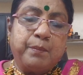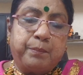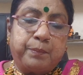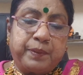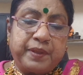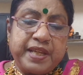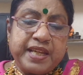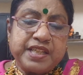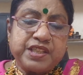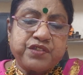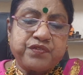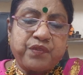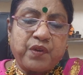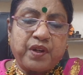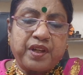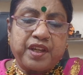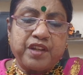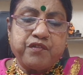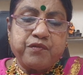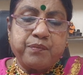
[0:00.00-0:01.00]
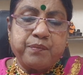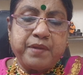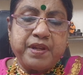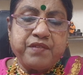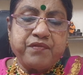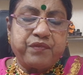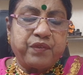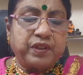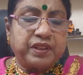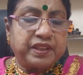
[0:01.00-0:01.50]
Please forgive
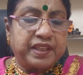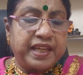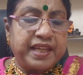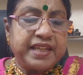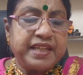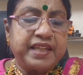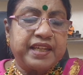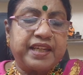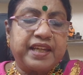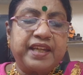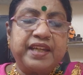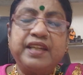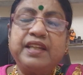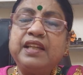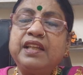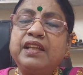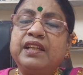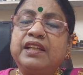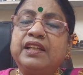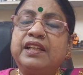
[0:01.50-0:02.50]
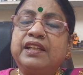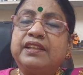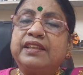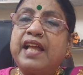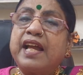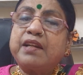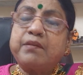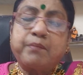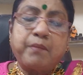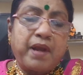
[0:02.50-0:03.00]
me for thinking
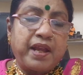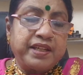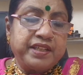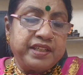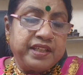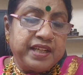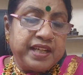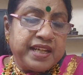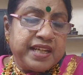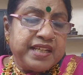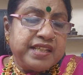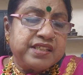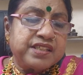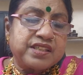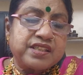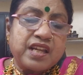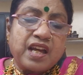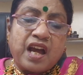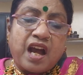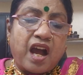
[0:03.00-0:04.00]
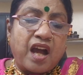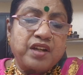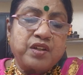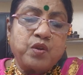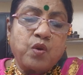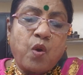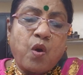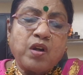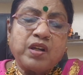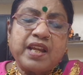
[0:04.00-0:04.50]
that my needs are
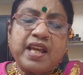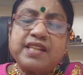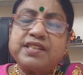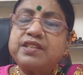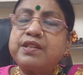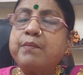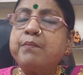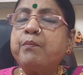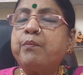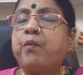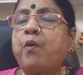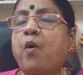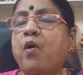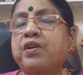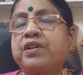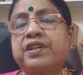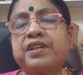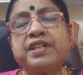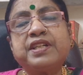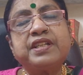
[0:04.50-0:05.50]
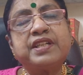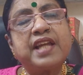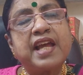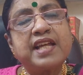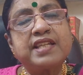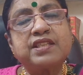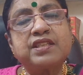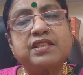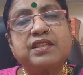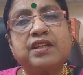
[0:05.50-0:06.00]
not as important
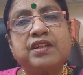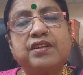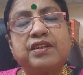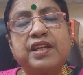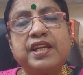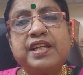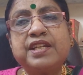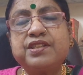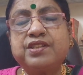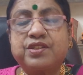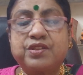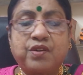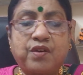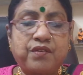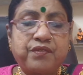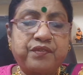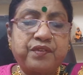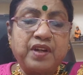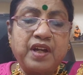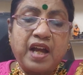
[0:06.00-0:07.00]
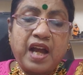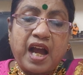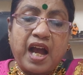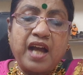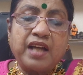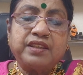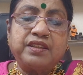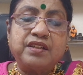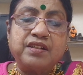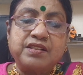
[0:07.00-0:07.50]
as the needs of
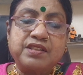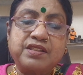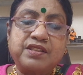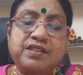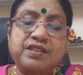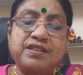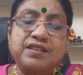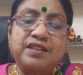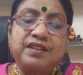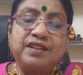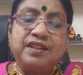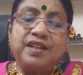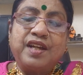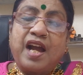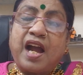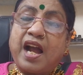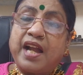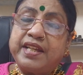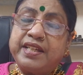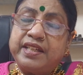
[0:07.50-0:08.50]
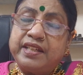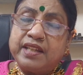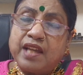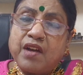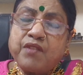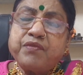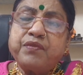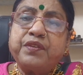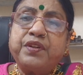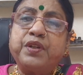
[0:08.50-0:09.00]
others. I
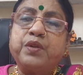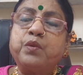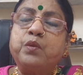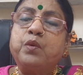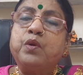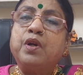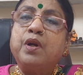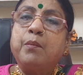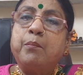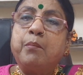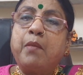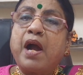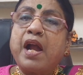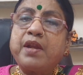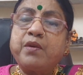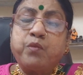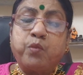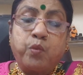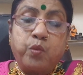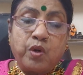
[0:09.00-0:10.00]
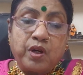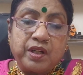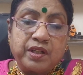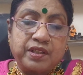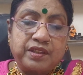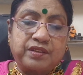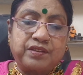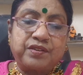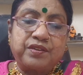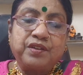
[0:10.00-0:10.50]
love you, my
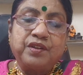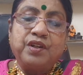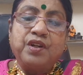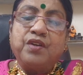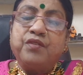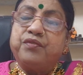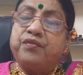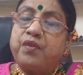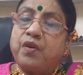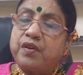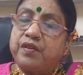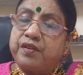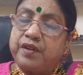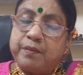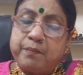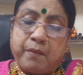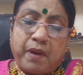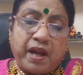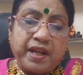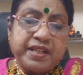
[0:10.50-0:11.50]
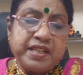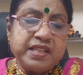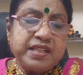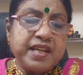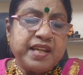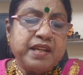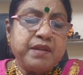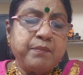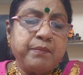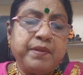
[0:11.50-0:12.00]
worth, for
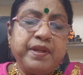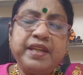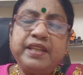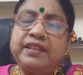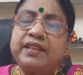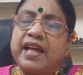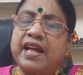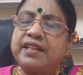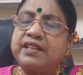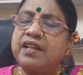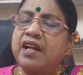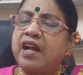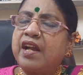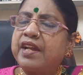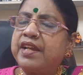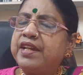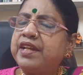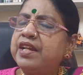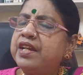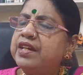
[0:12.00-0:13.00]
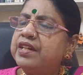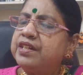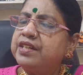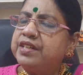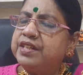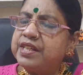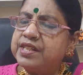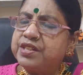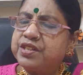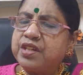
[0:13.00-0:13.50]
reminding me that I
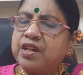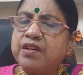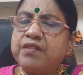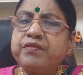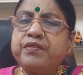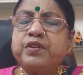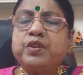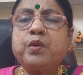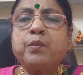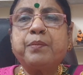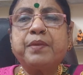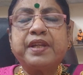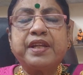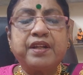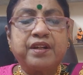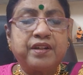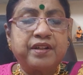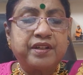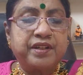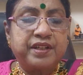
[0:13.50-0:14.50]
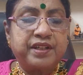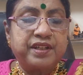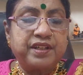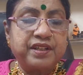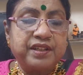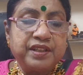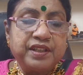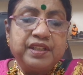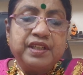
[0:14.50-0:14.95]
deserve to be heard.